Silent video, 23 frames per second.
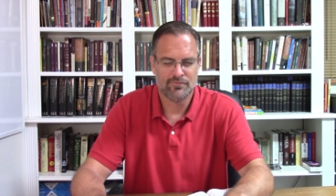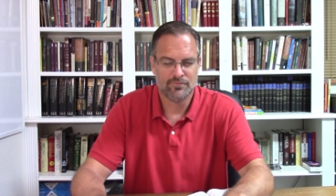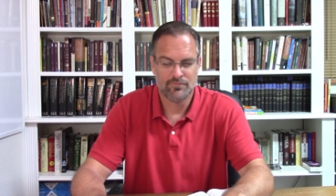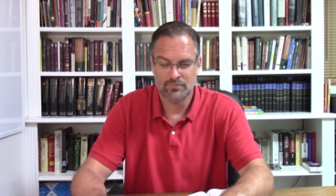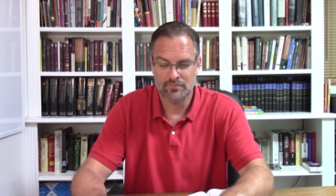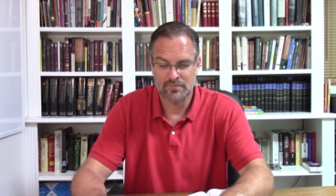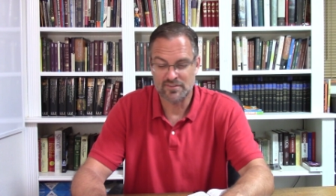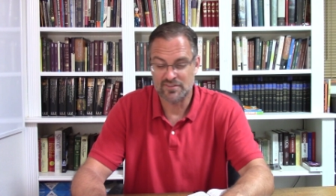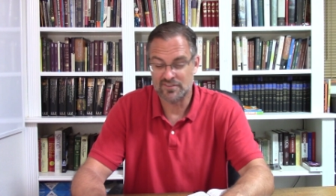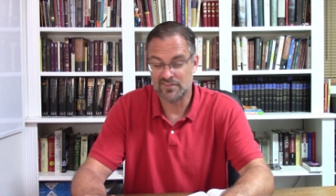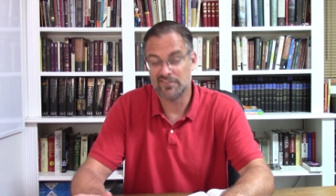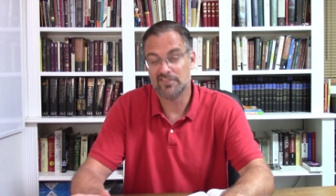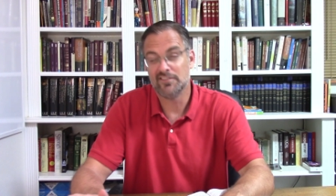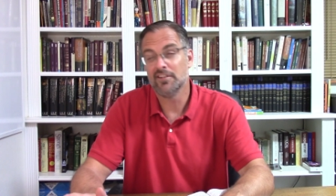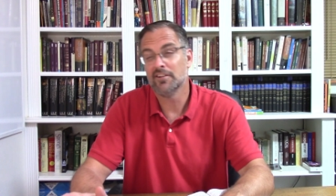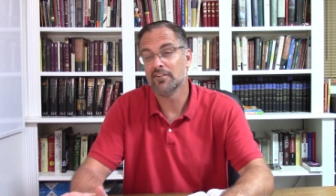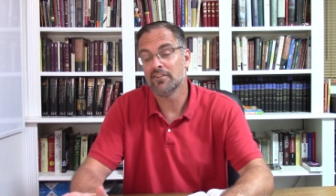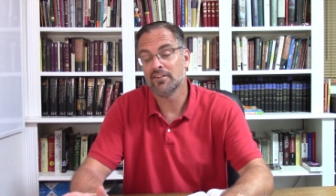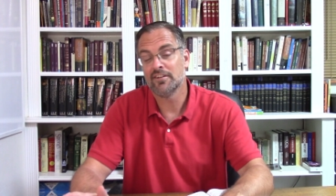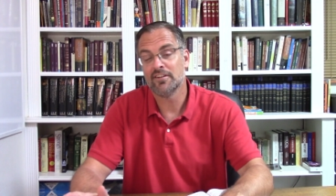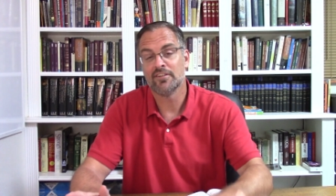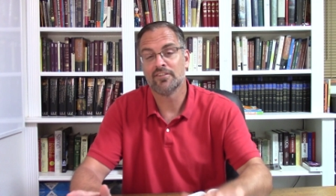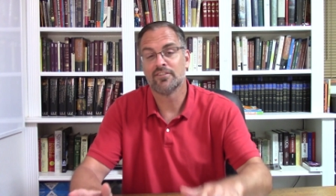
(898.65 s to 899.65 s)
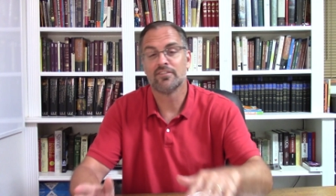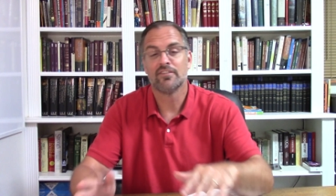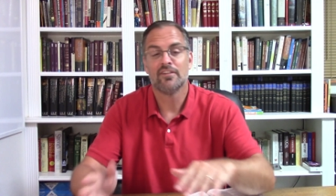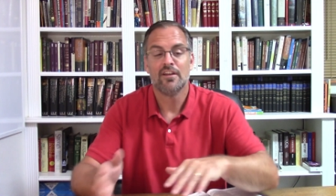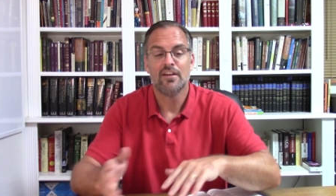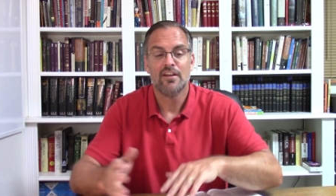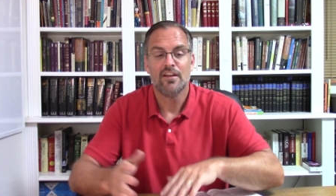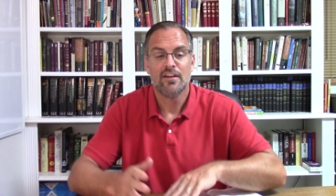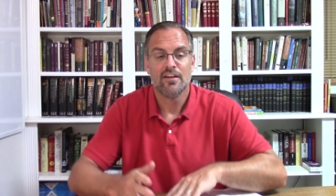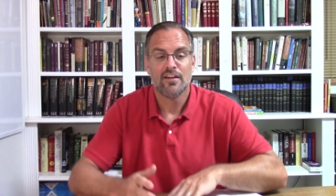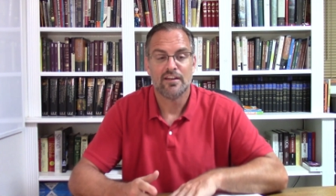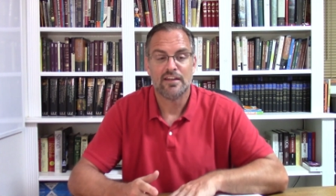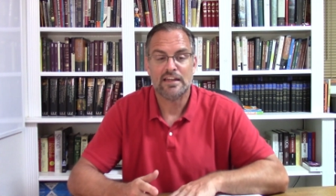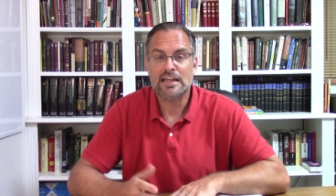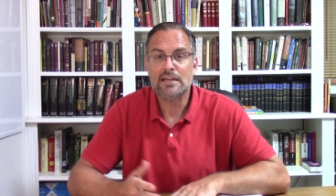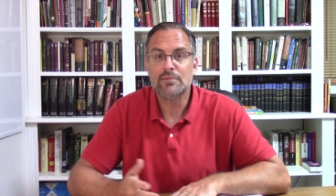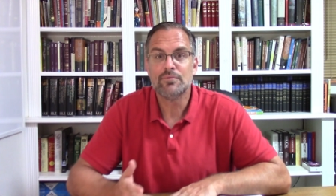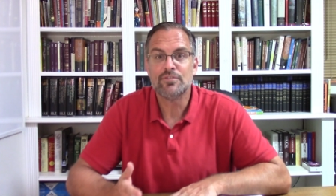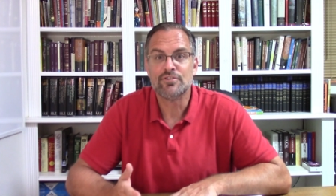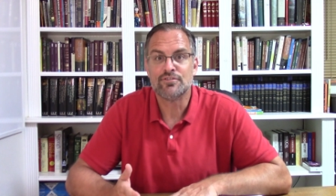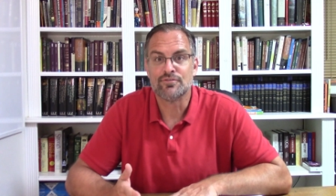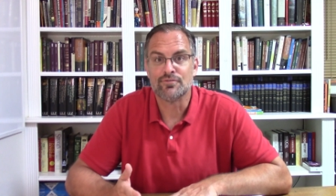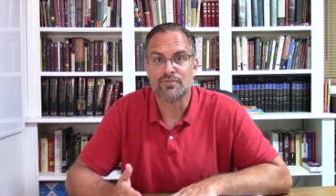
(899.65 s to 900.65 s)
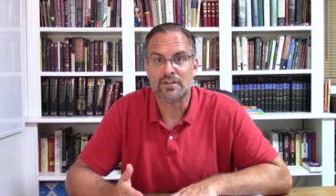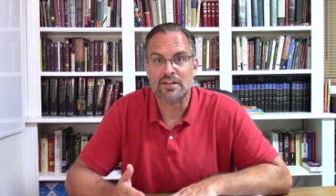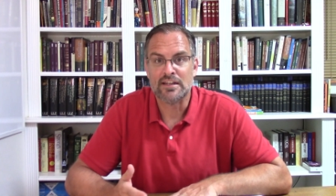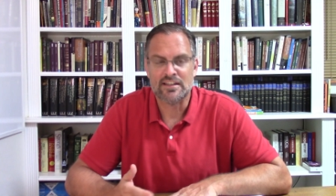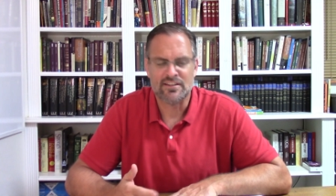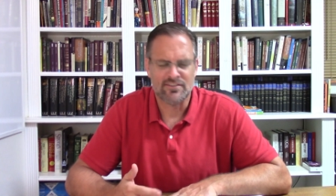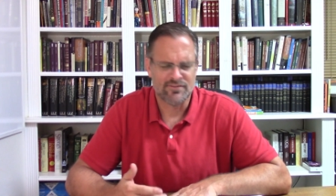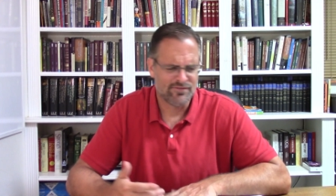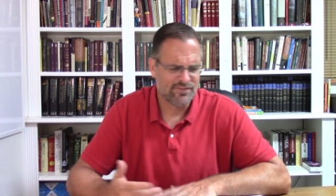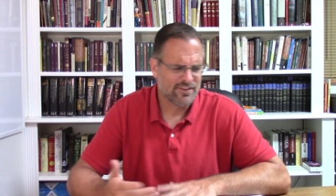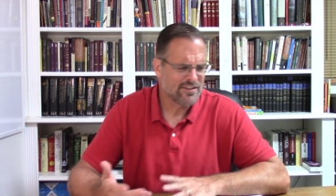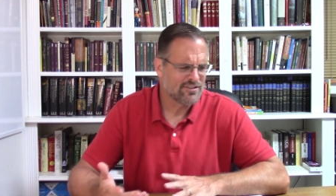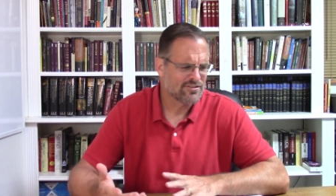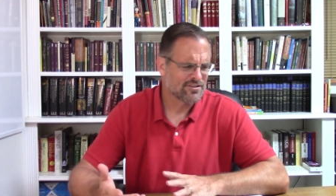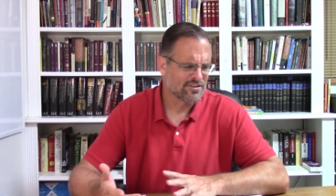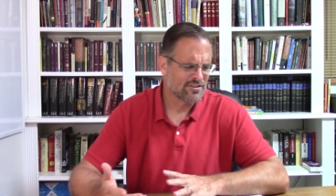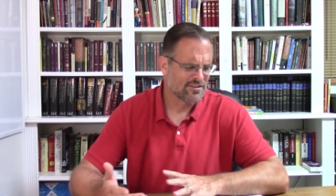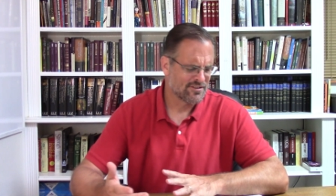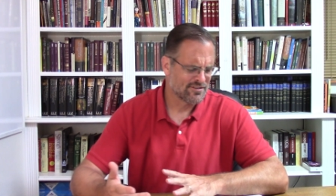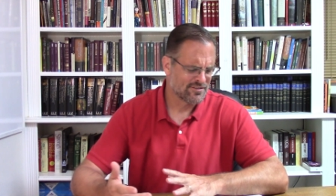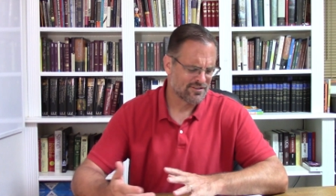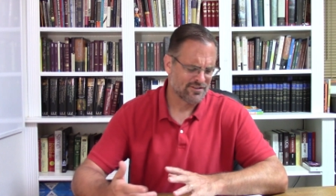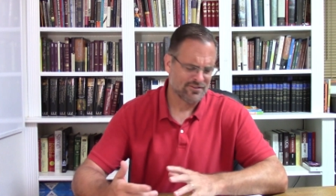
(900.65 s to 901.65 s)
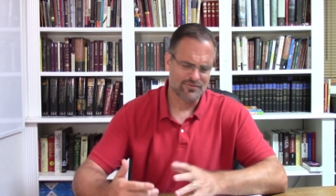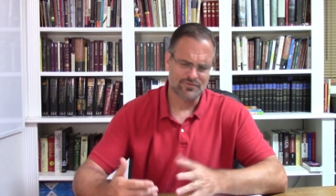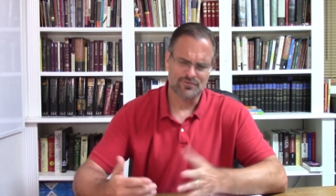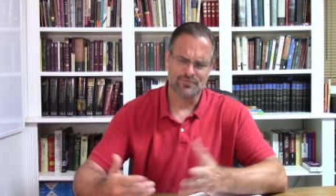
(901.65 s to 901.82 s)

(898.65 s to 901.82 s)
mysterious imagery and visions and